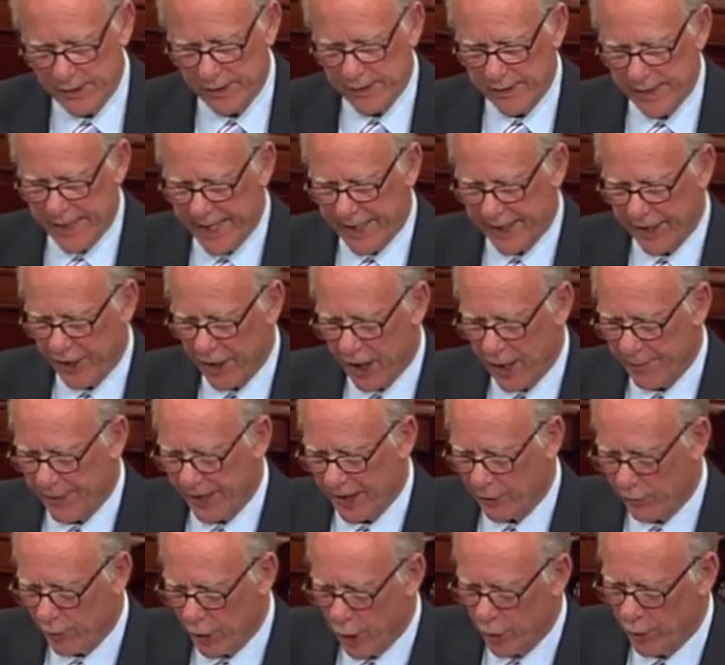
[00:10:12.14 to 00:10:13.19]
economic
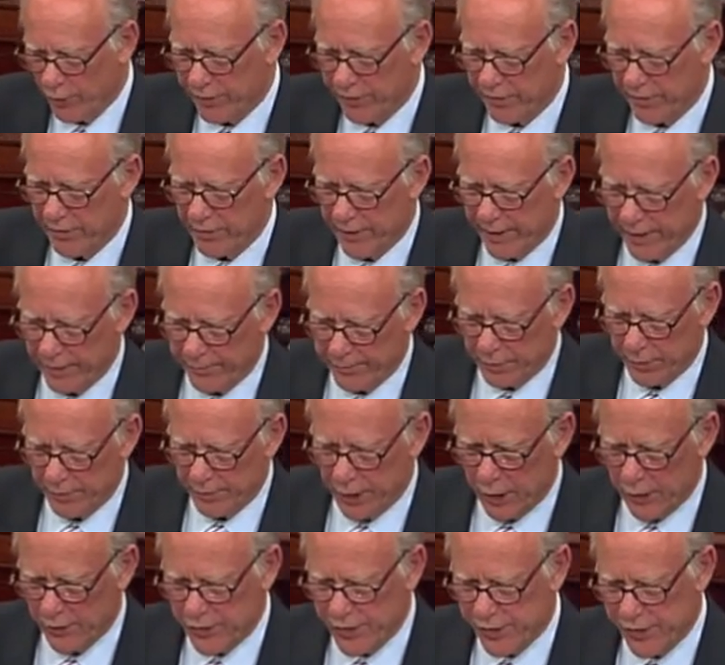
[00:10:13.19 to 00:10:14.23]
growth, and
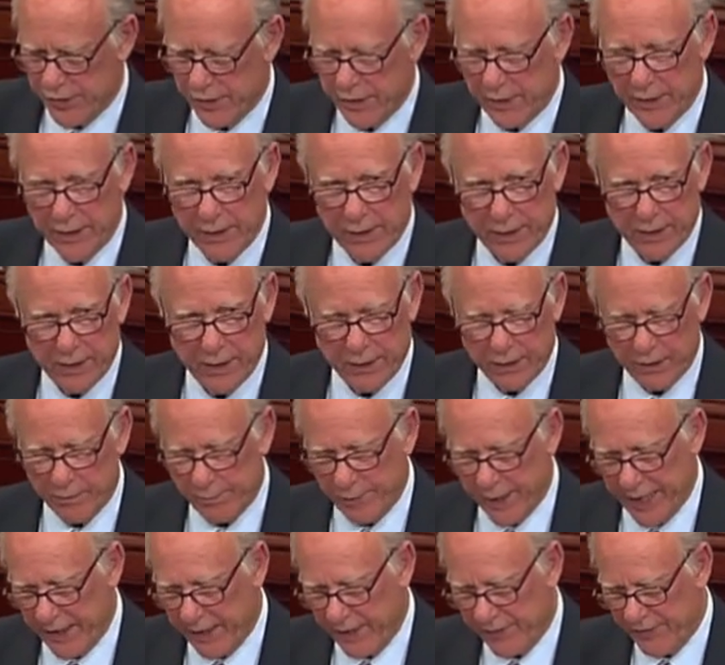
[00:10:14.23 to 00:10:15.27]
promotes our
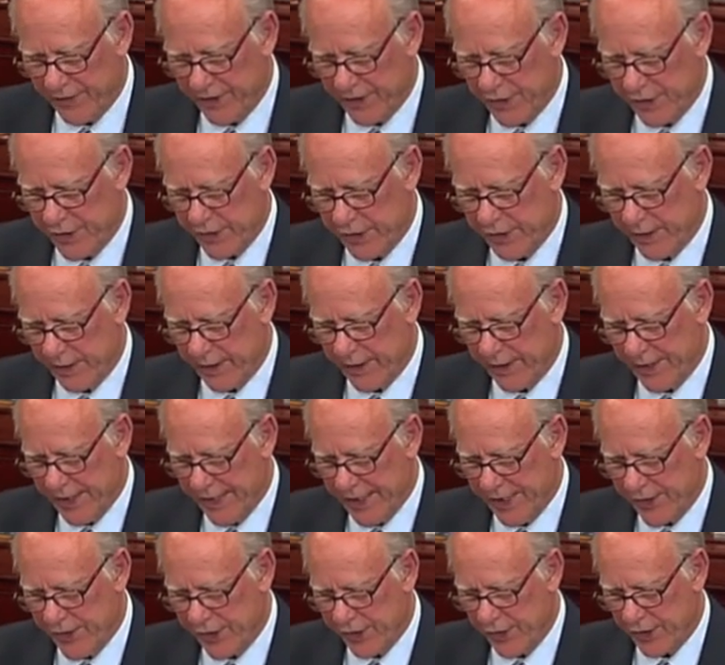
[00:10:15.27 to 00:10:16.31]
competitiveness and
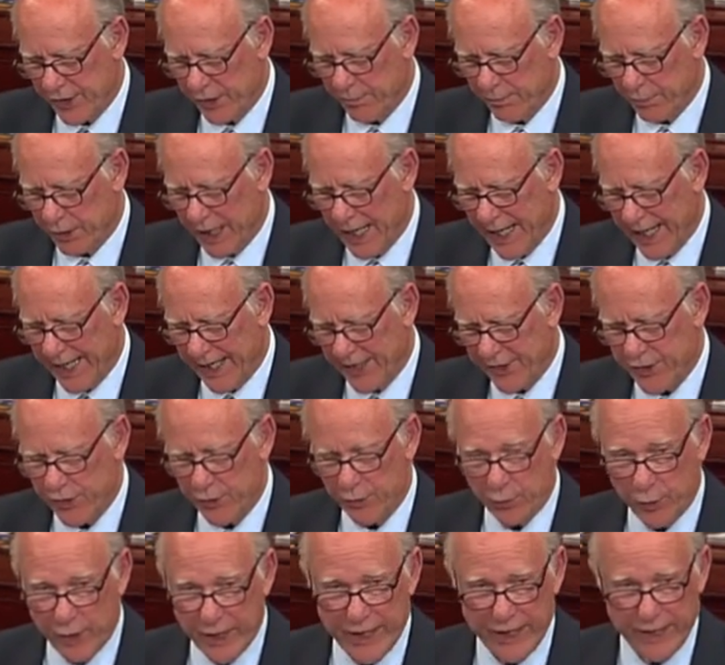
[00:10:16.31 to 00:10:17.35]
eases compliance,
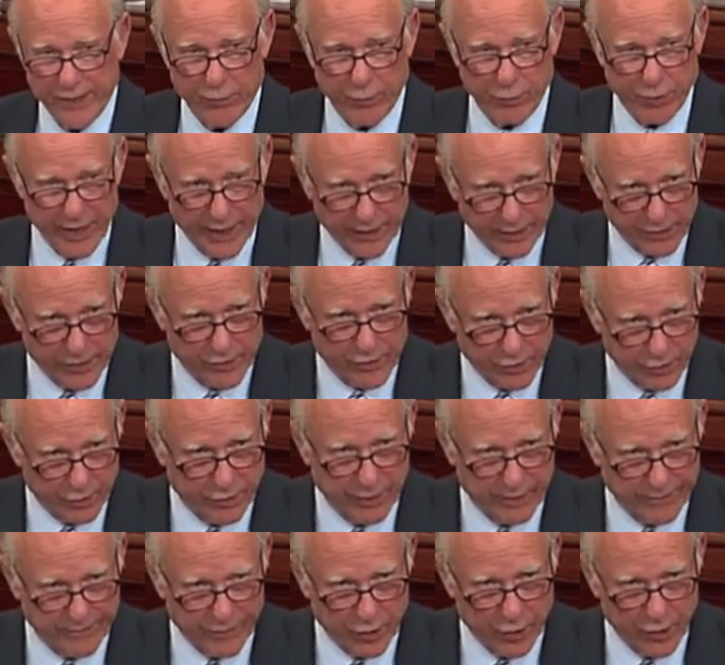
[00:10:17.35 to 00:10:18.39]
read regulatory
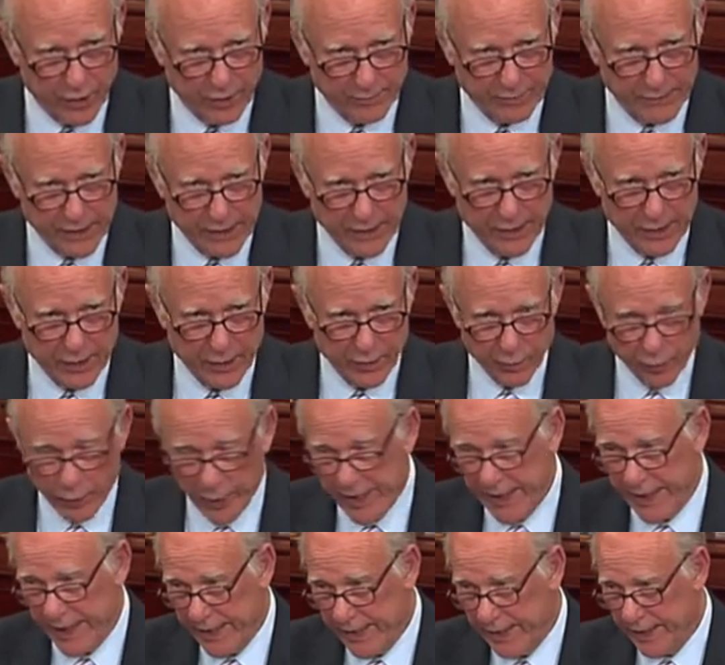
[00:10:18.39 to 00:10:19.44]
reform,
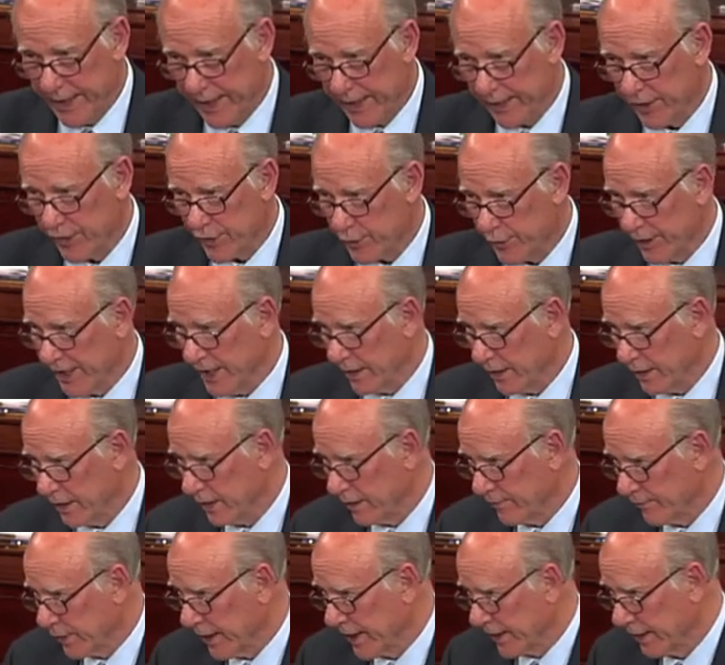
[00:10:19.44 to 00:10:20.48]
read a Katrina
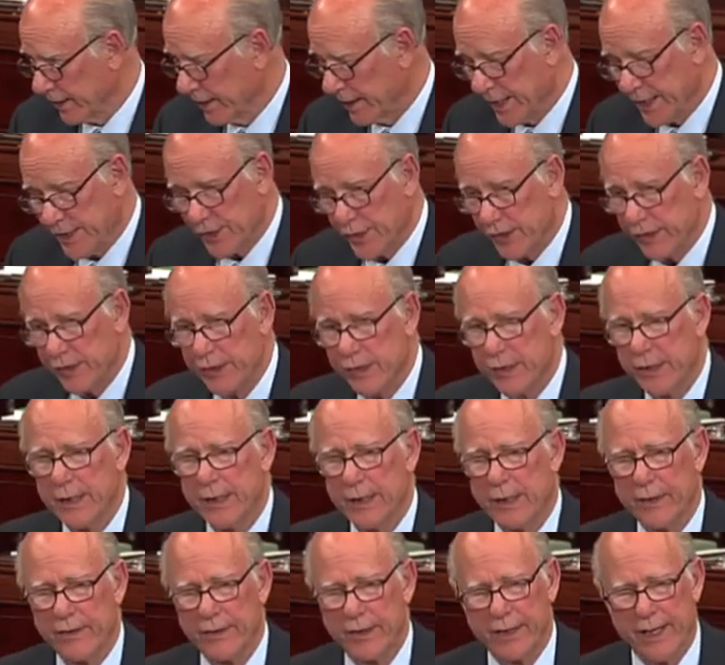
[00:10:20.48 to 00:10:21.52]
of regulations
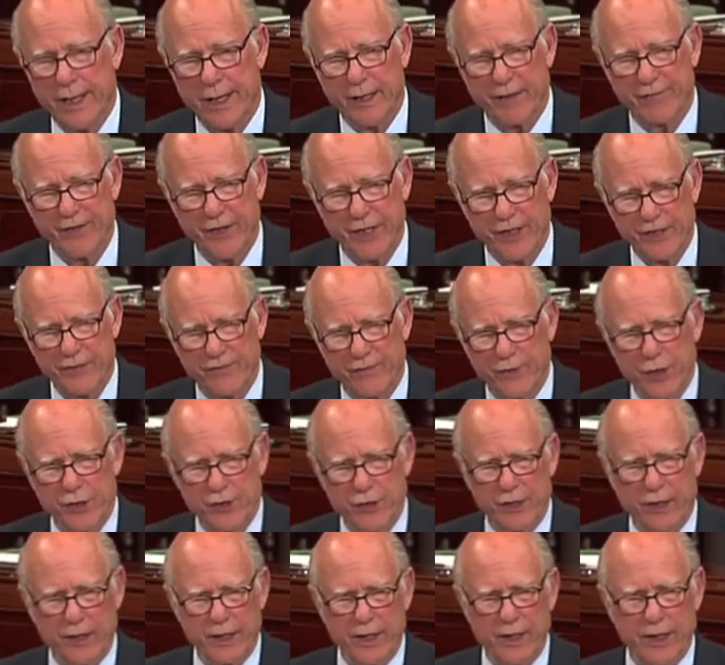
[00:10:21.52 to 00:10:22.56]
that now affects
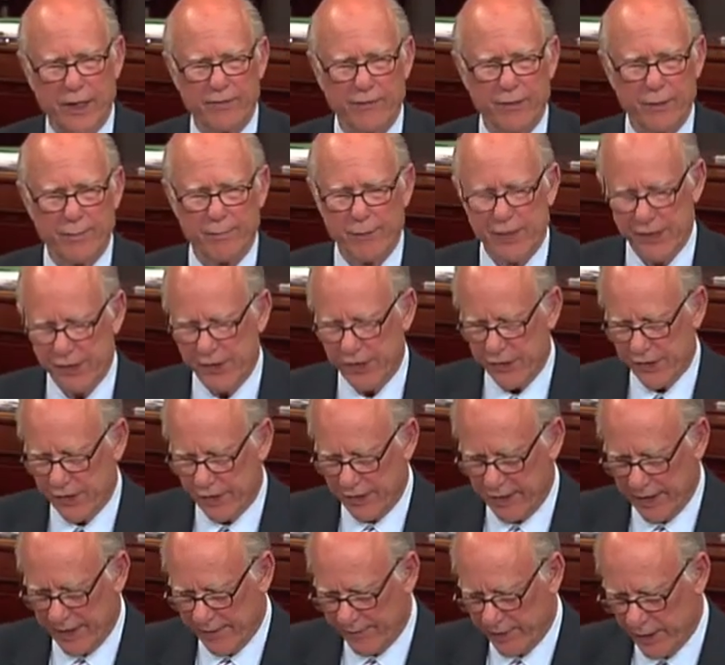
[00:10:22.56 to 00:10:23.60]
virtually every business
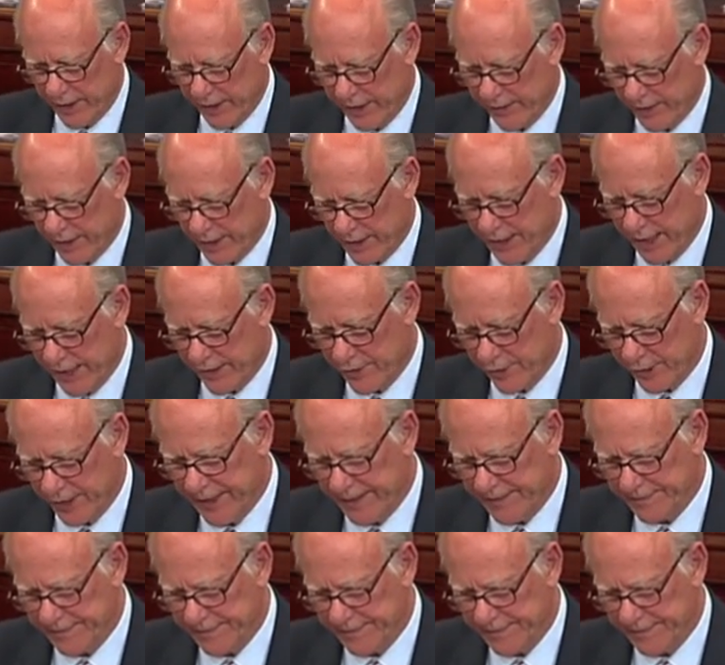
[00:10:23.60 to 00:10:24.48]
endeavor in the country.